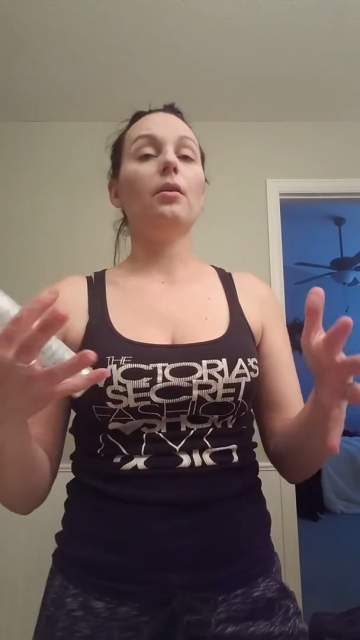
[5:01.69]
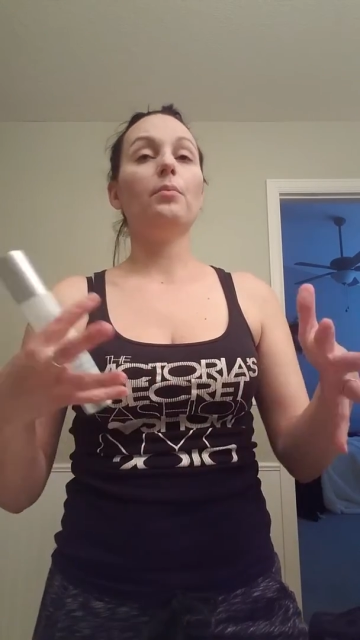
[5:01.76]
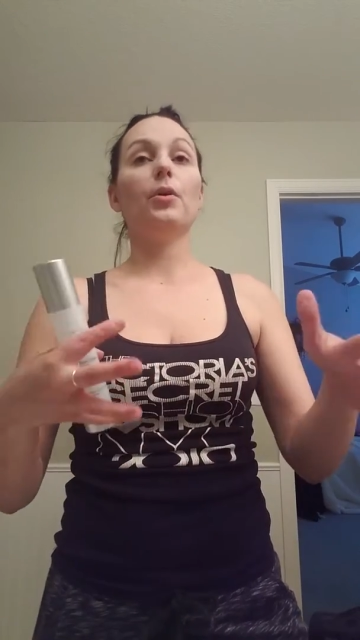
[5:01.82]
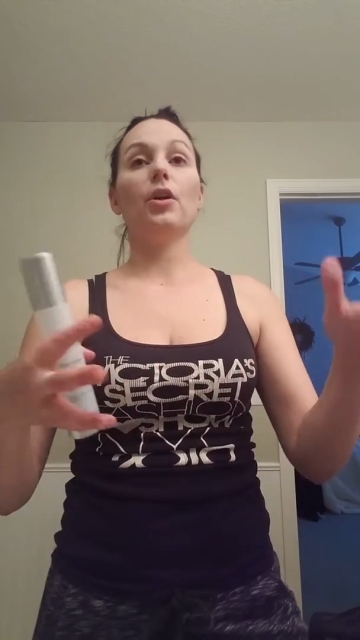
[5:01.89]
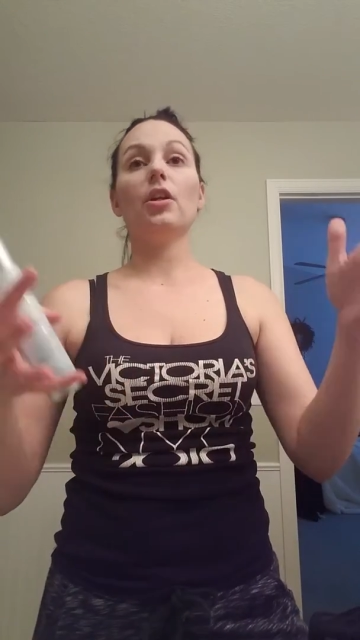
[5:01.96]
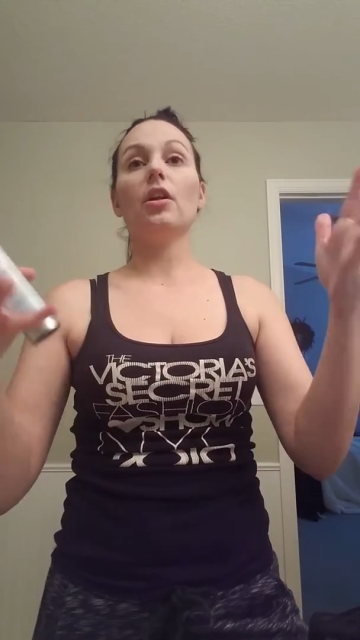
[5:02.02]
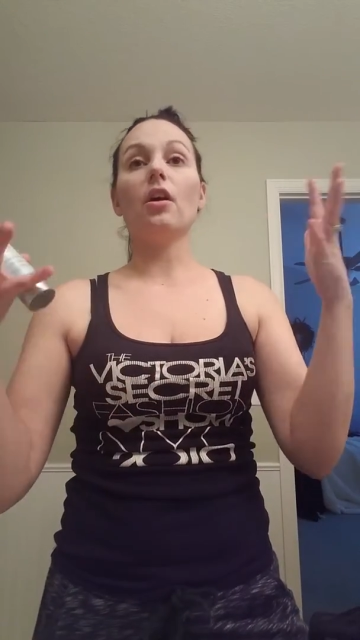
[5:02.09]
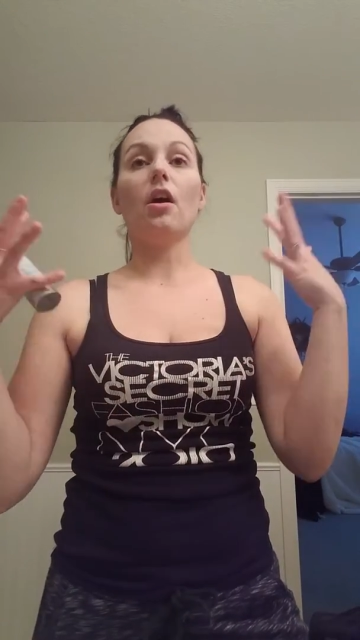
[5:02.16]

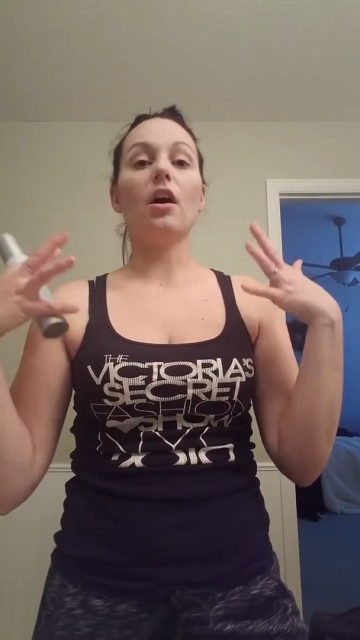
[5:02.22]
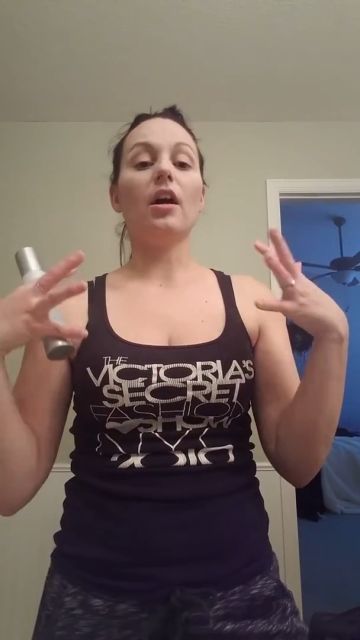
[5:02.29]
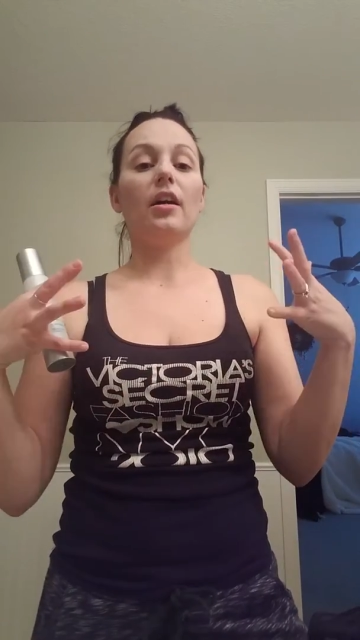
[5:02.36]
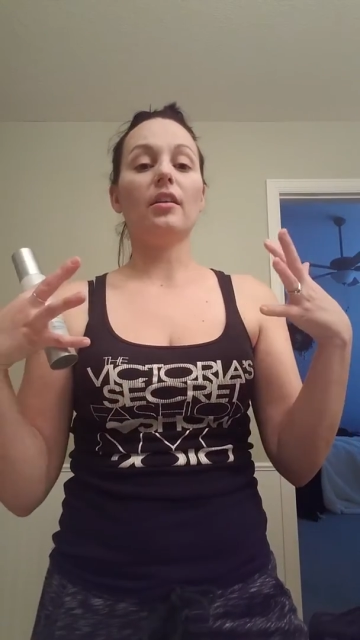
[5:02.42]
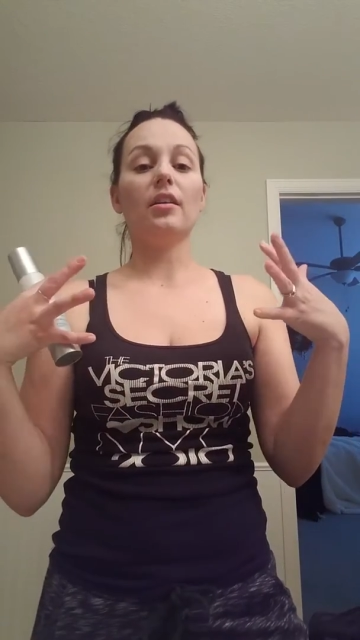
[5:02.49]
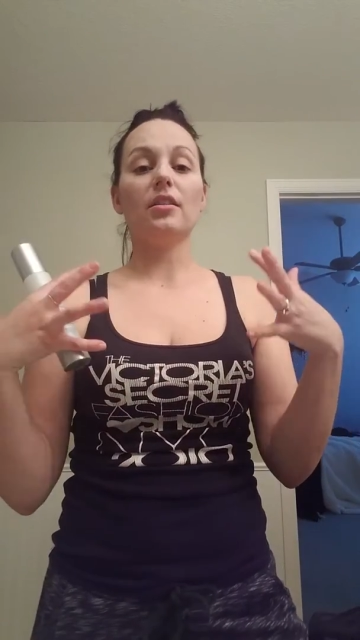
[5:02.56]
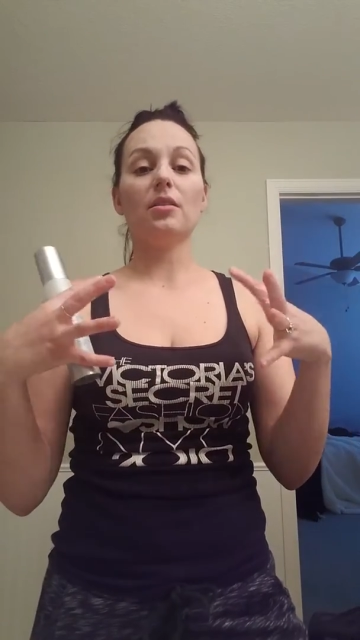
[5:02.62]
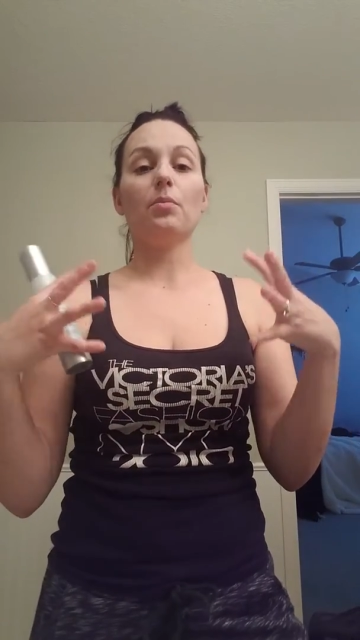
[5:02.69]
put it on.
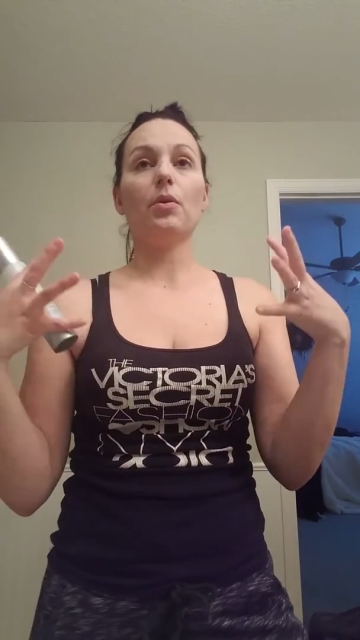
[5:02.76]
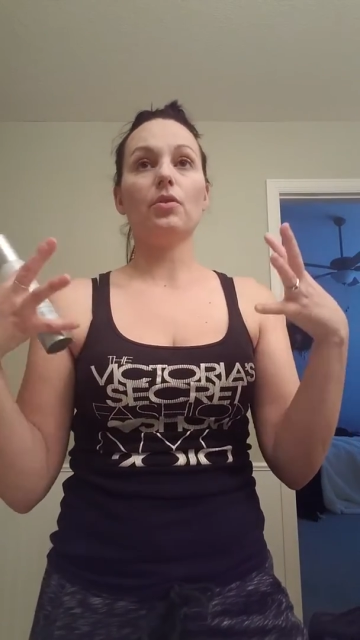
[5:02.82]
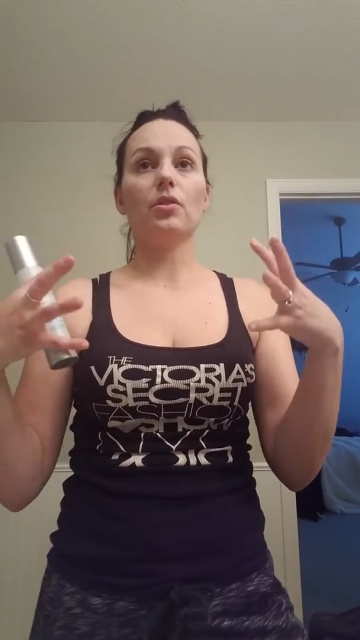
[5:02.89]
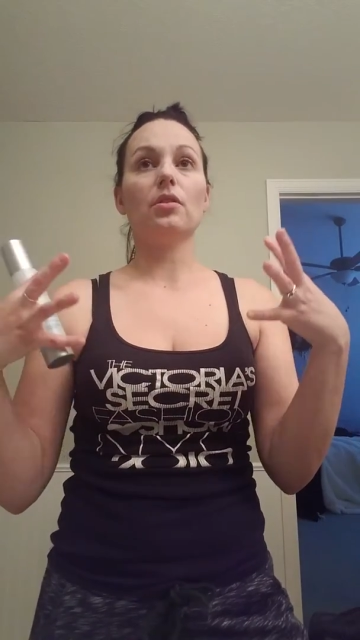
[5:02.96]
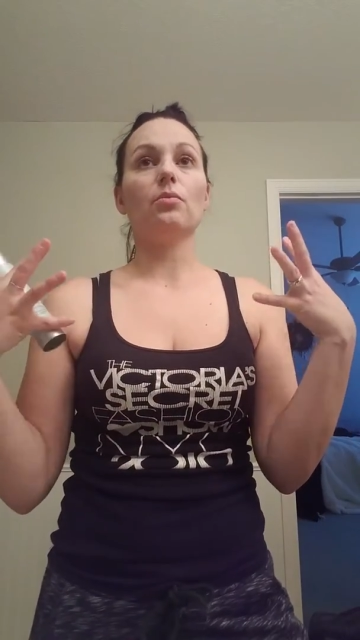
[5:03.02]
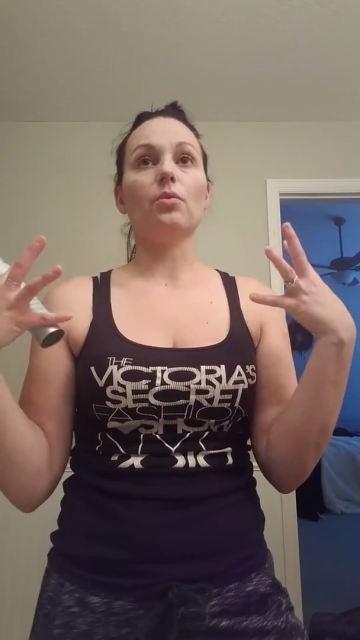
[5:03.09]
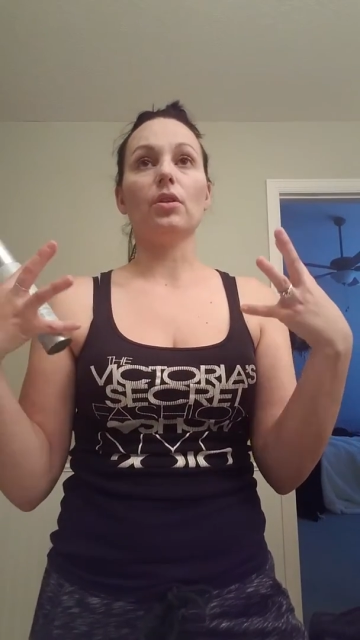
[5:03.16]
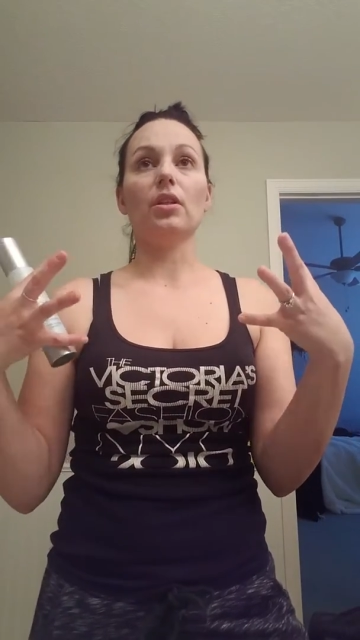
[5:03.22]
It's supposed
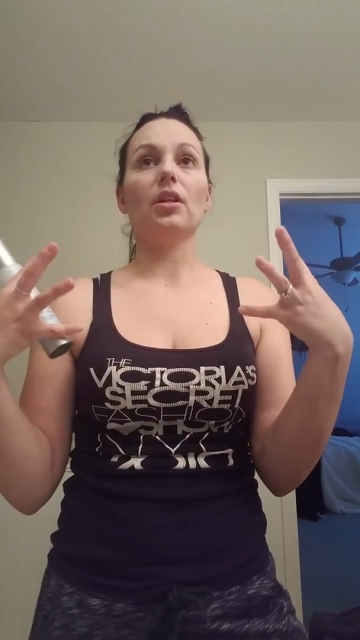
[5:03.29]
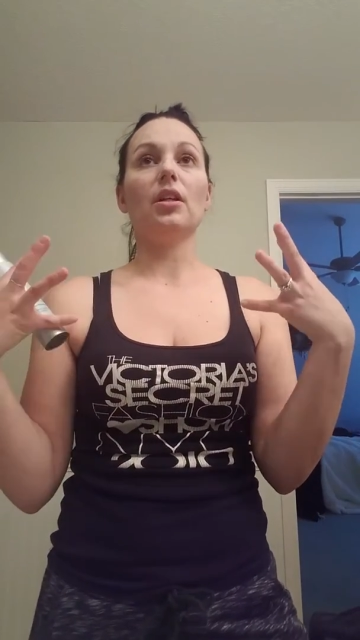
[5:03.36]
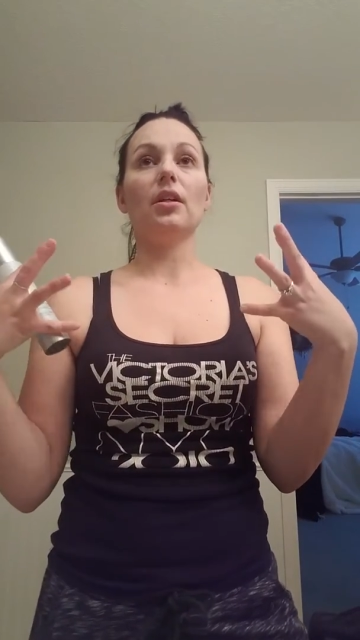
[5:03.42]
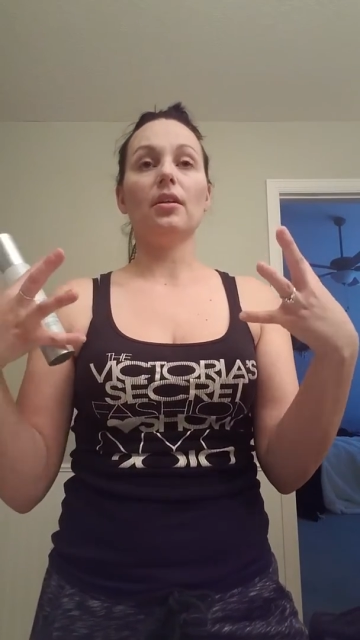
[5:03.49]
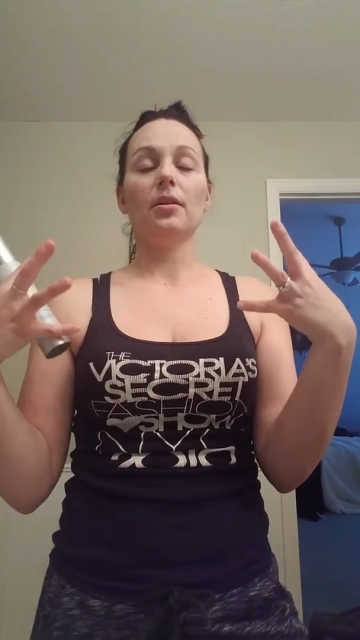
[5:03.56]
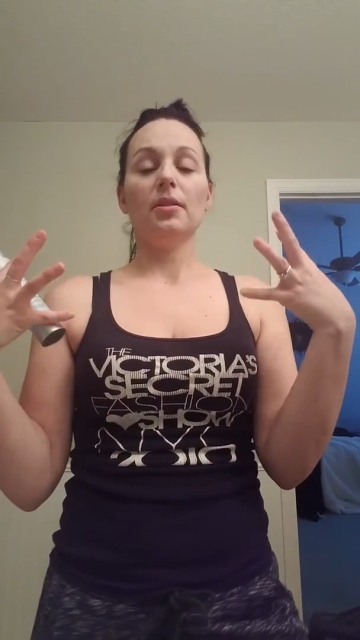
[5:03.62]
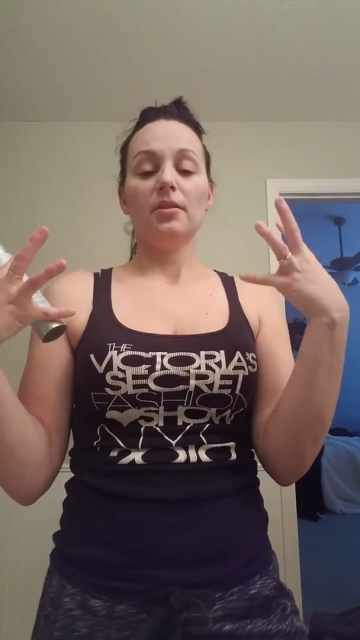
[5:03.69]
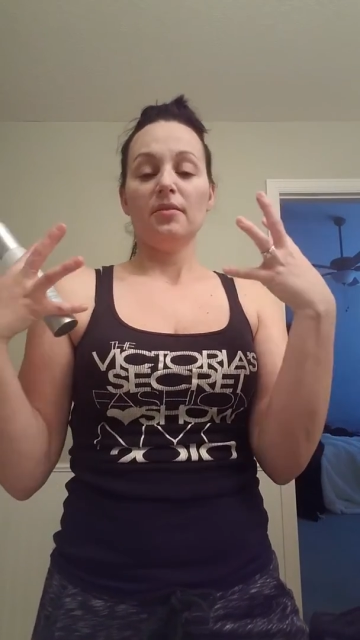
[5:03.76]
to really